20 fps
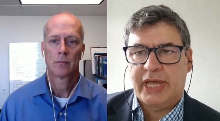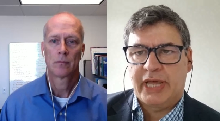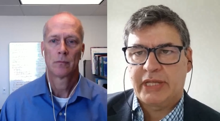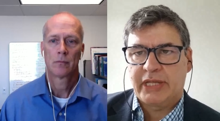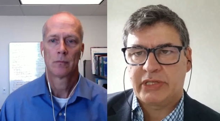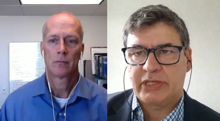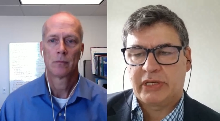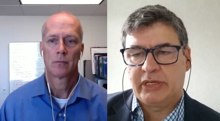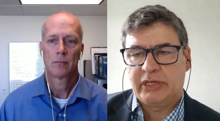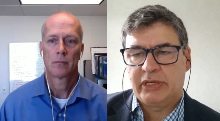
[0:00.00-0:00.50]

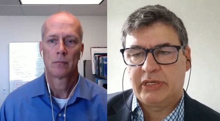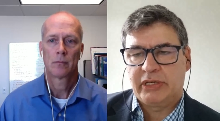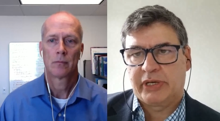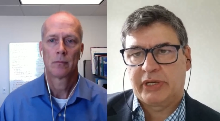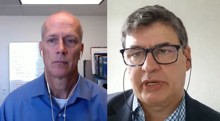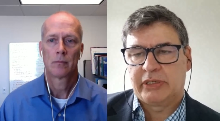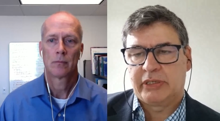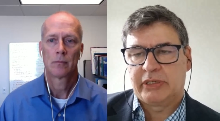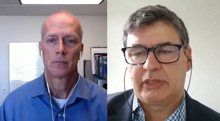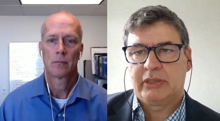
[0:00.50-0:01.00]
Speaker 1: is that
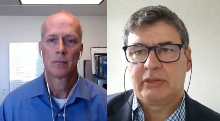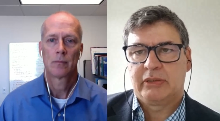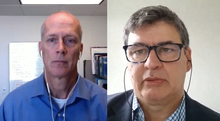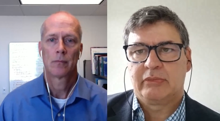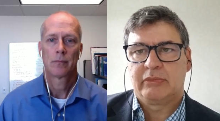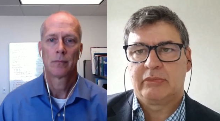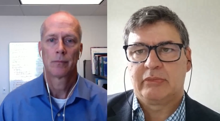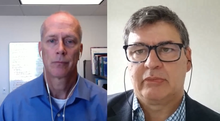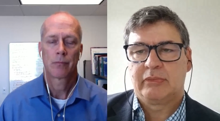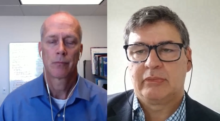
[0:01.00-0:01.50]
significant?
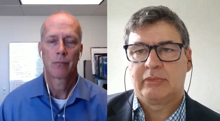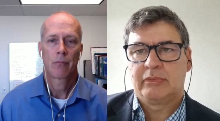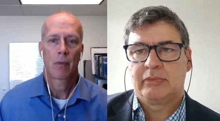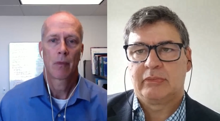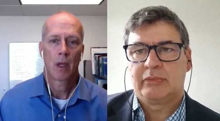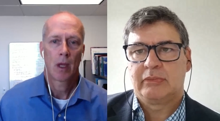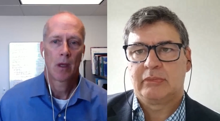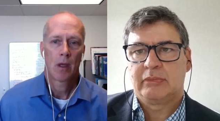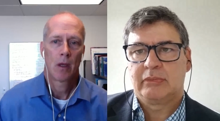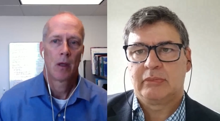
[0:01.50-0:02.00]

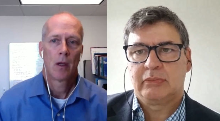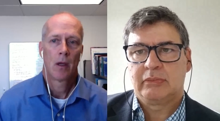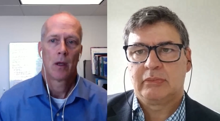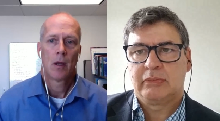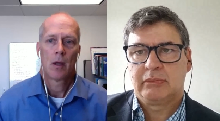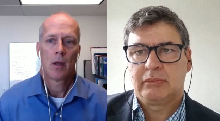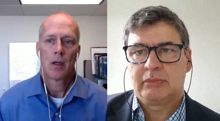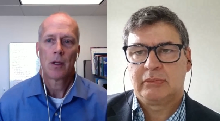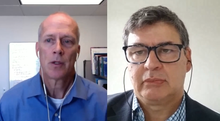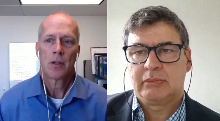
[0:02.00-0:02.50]

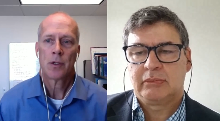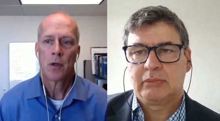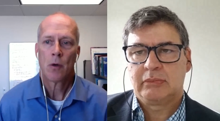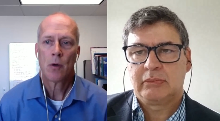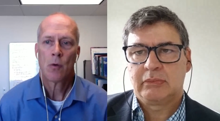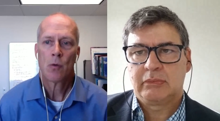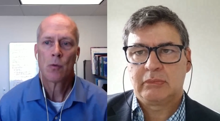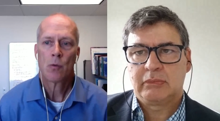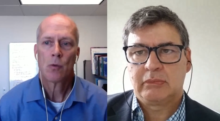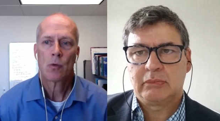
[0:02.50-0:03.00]

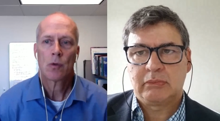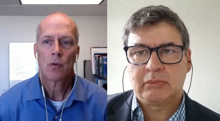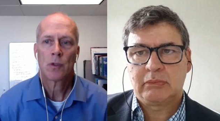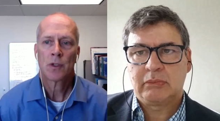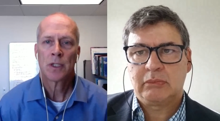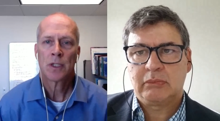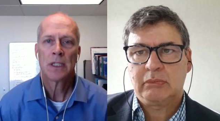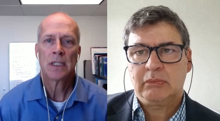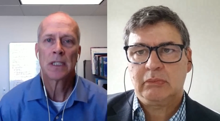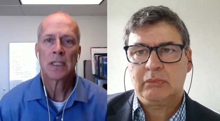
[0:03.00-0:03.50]
Speaker 2: So,
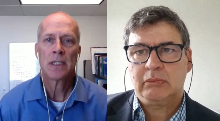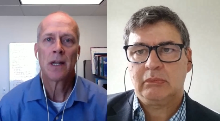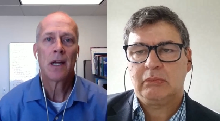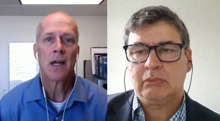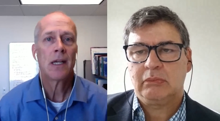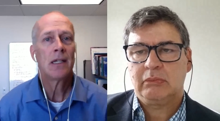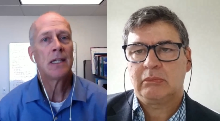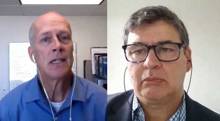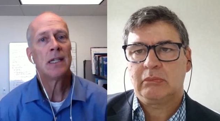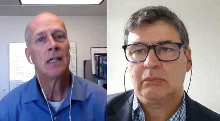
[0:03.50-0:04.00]
since
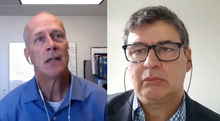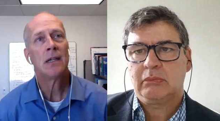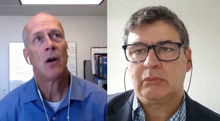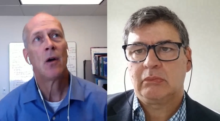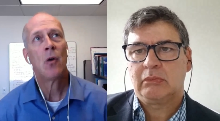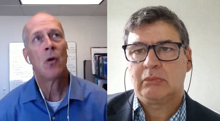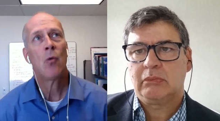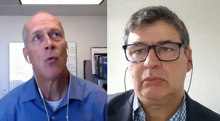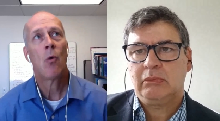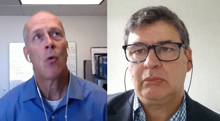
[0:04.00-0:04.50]

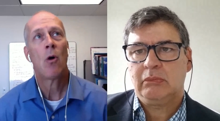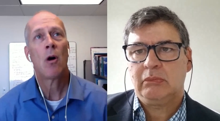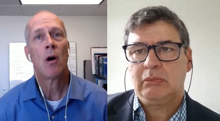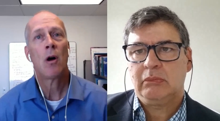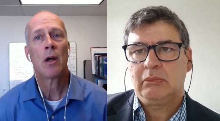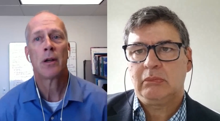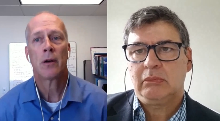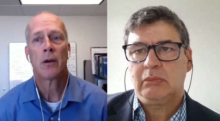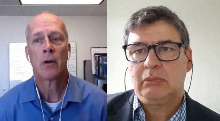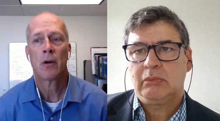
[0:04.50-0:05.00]

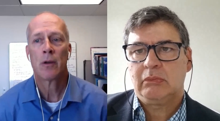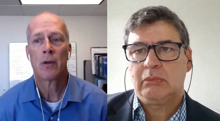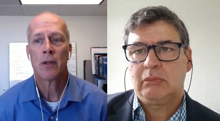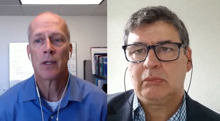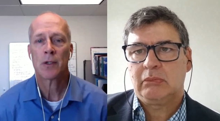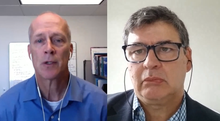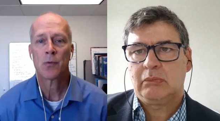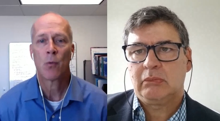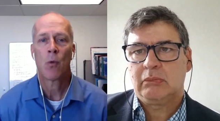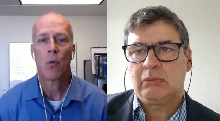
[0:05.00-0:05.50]
1901, Earth
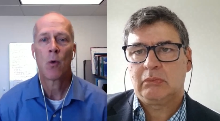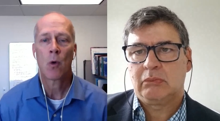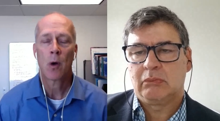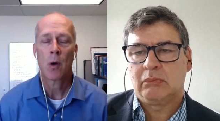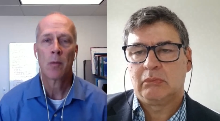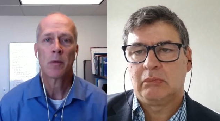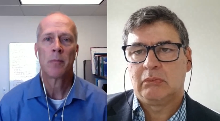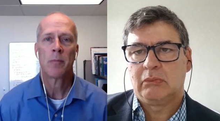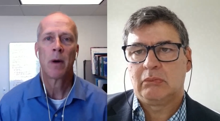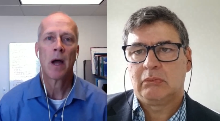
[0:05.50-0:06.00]
has
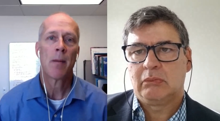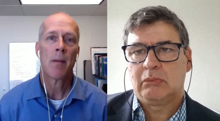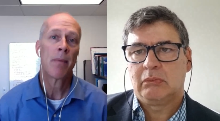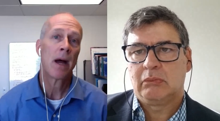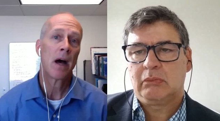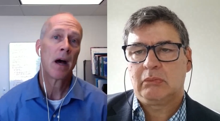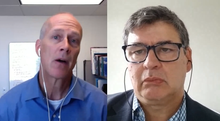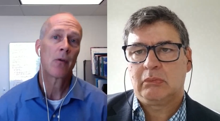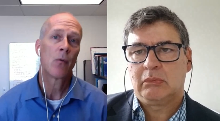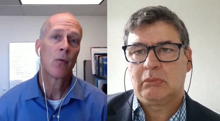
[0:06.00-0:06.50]
warmed by
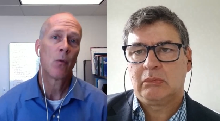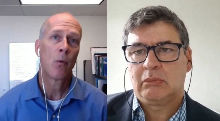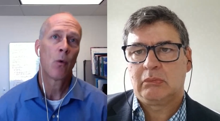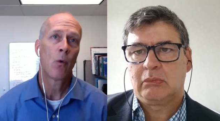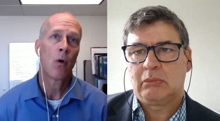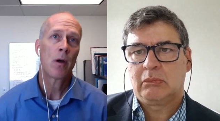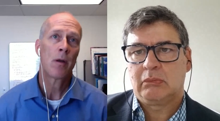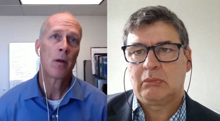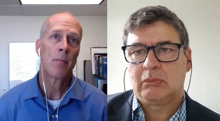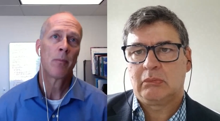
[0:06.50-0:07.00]
about
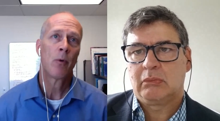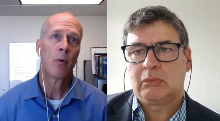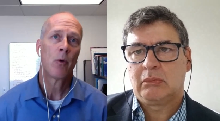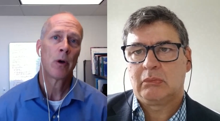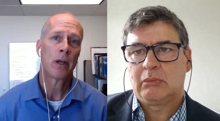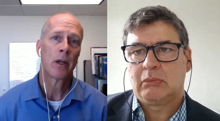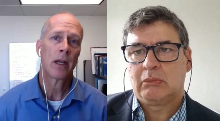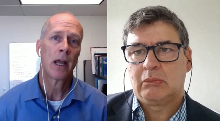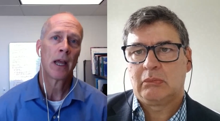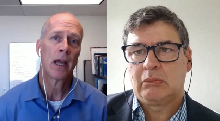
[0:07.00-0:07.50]

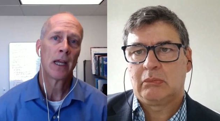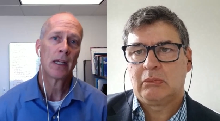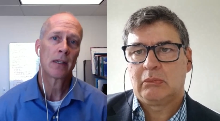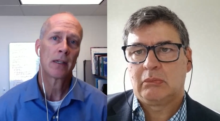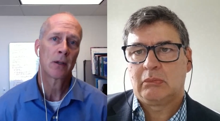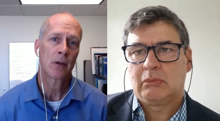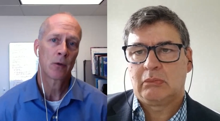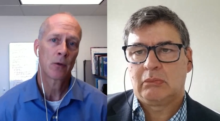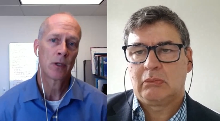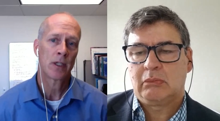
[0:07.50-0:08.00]

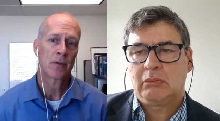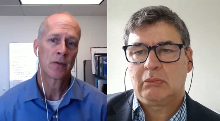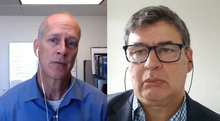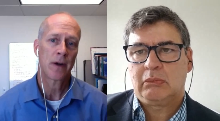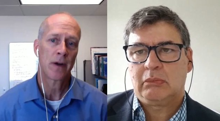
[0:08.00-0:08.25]
1.8 degrees